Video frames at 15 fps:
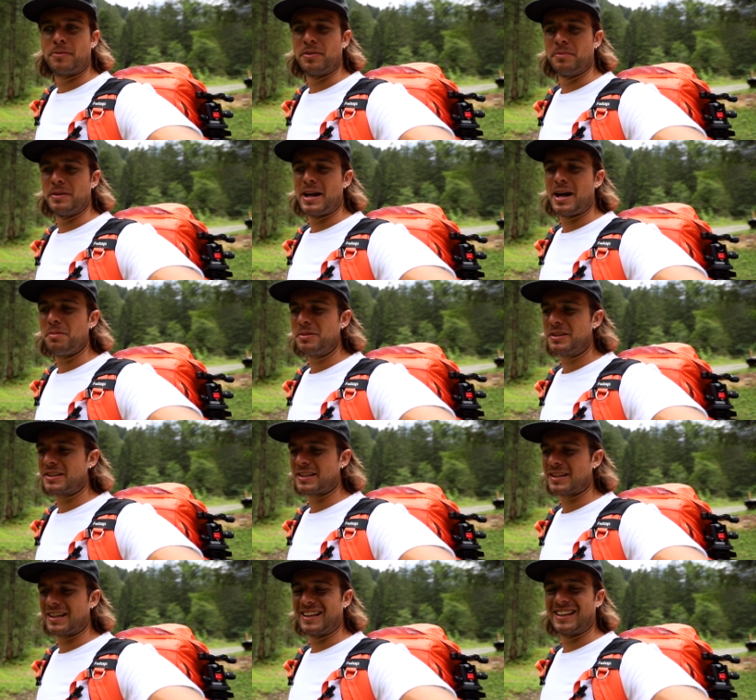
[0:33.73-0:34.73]
from the
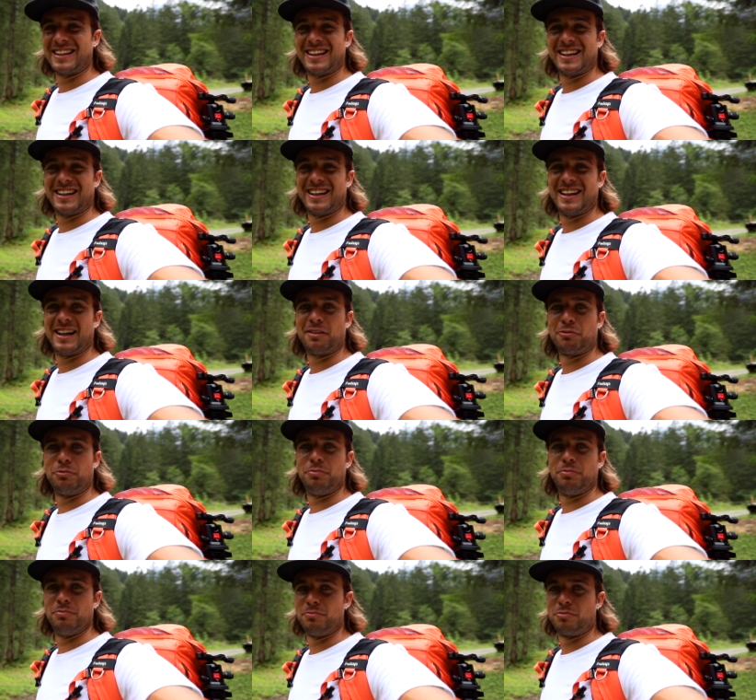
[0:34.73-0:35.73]
Alps and uh,
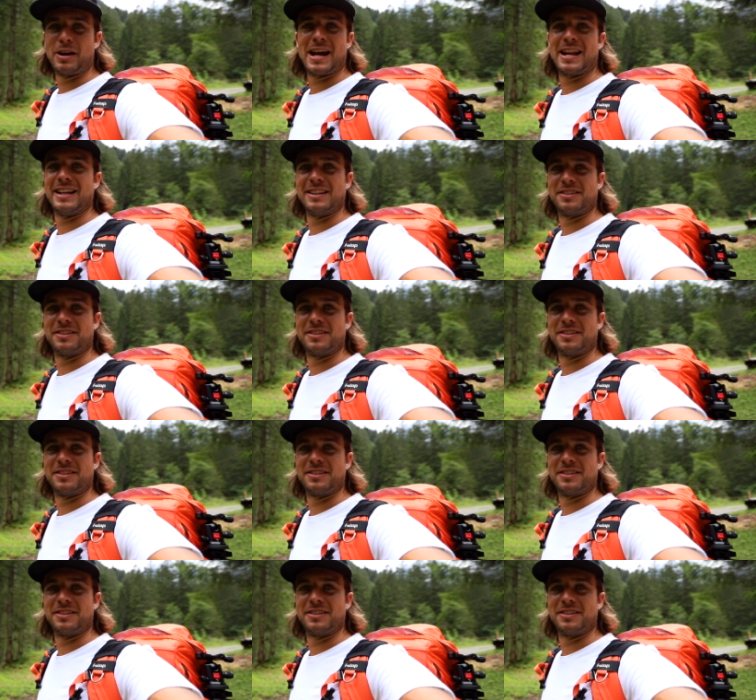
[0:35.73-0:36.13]
ran